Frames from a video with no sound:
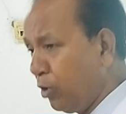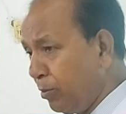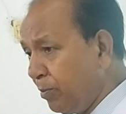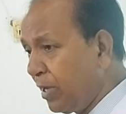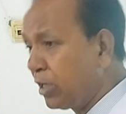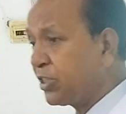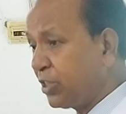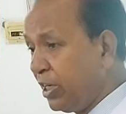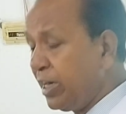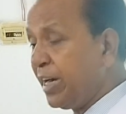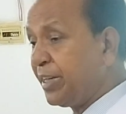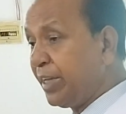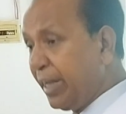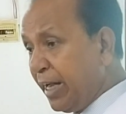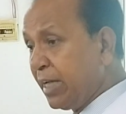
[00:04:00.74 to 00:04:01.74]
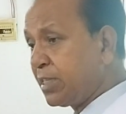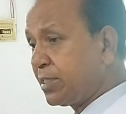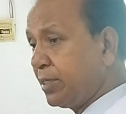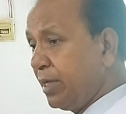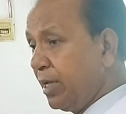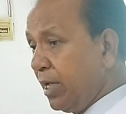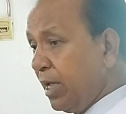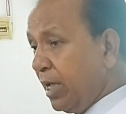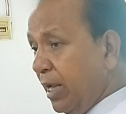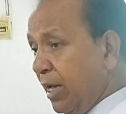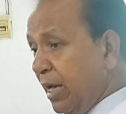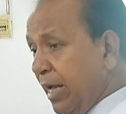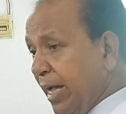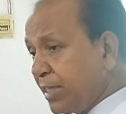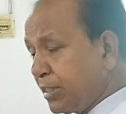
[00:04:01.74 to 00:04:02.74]
bone marrow cellularity is
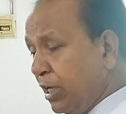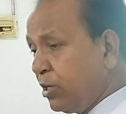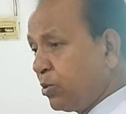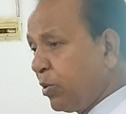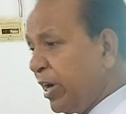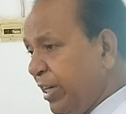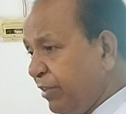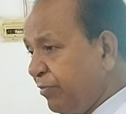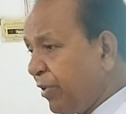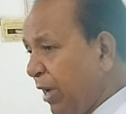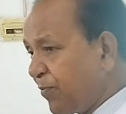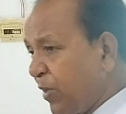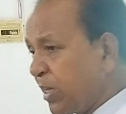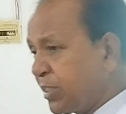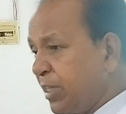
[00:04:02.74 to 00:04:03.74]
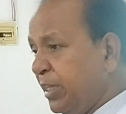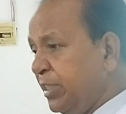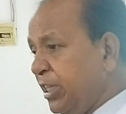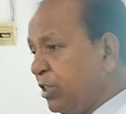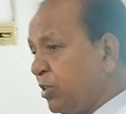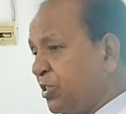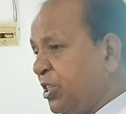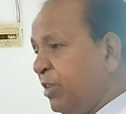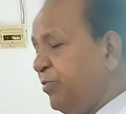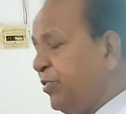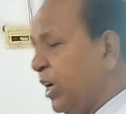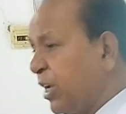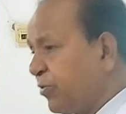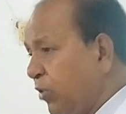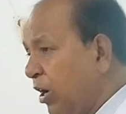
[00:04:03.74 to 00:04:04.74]
less than 25%, this is a
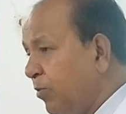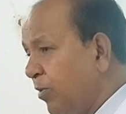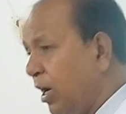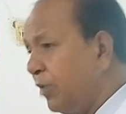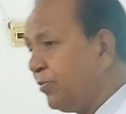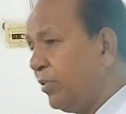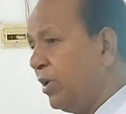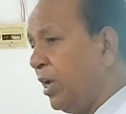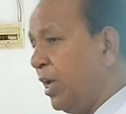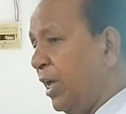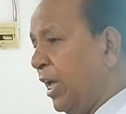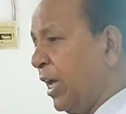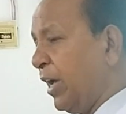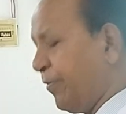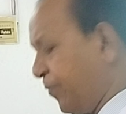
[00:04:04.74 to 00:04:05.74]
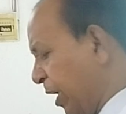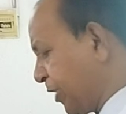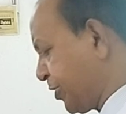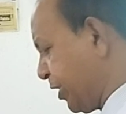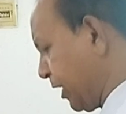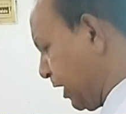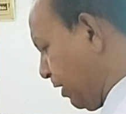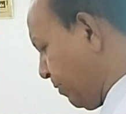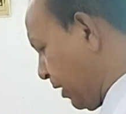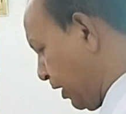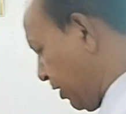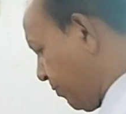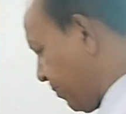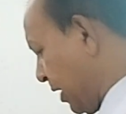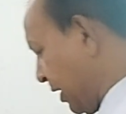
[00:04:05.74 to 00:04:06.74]
severe form of aplastic anemia.
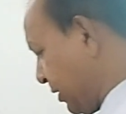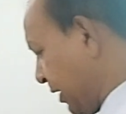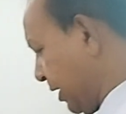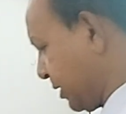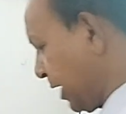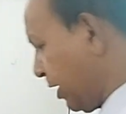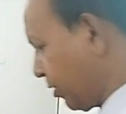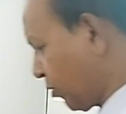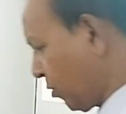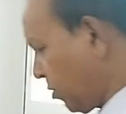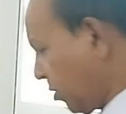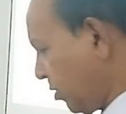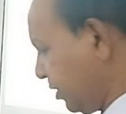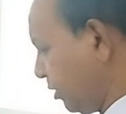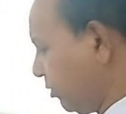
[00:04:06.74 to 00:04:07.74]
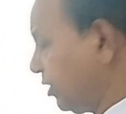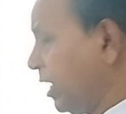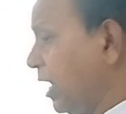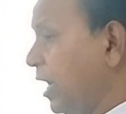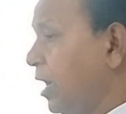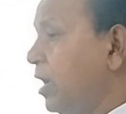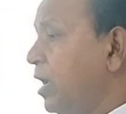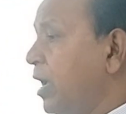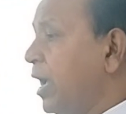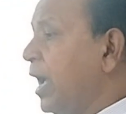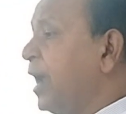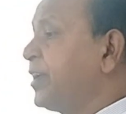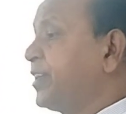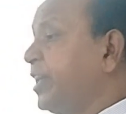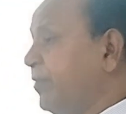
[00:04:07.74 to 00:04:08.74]
Remember this. I told you
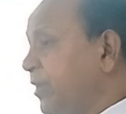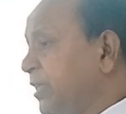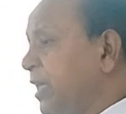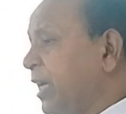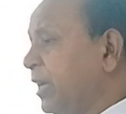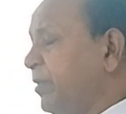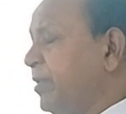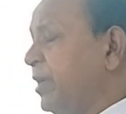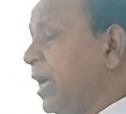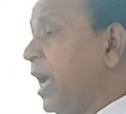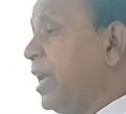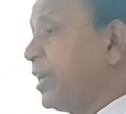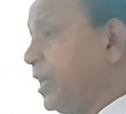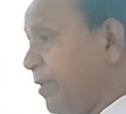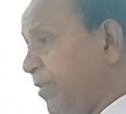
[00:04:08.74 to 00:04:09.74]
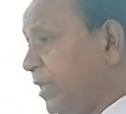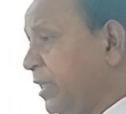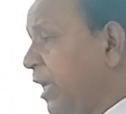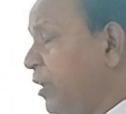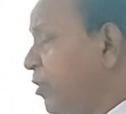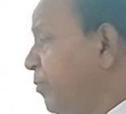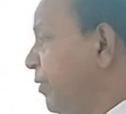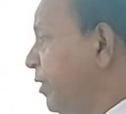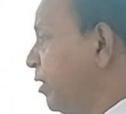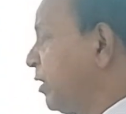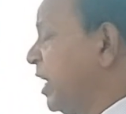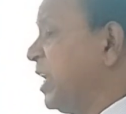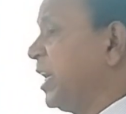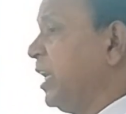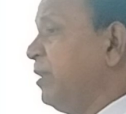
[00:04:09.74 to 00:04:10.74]
I given the
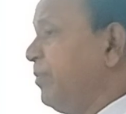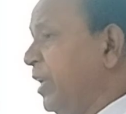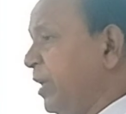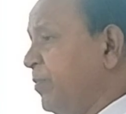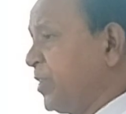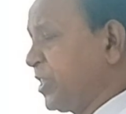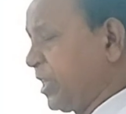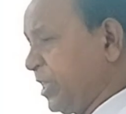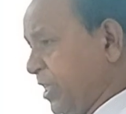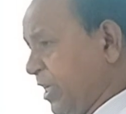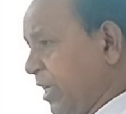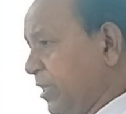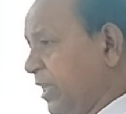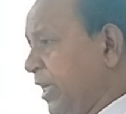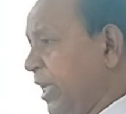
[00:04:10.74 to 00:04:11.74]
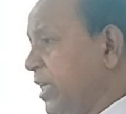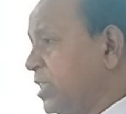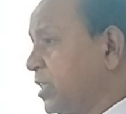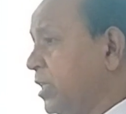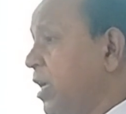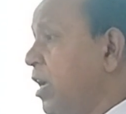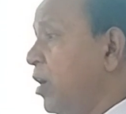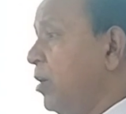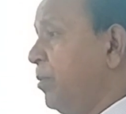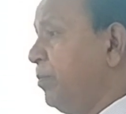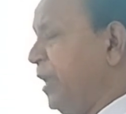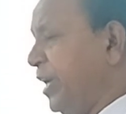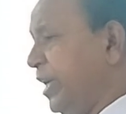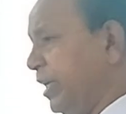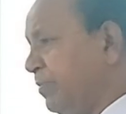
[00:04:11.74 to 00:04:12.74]
clinical manifestation. That is
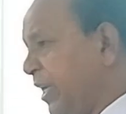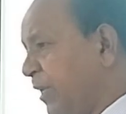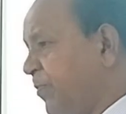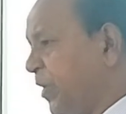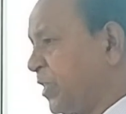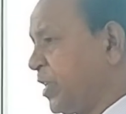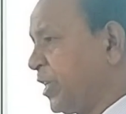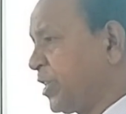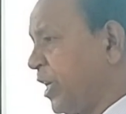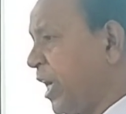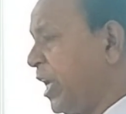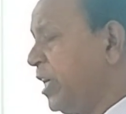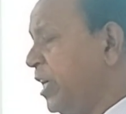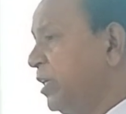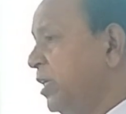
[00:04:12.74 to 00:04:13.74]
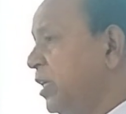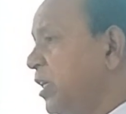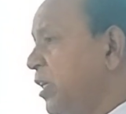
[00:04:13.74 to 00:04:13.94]
bleeding manifestation,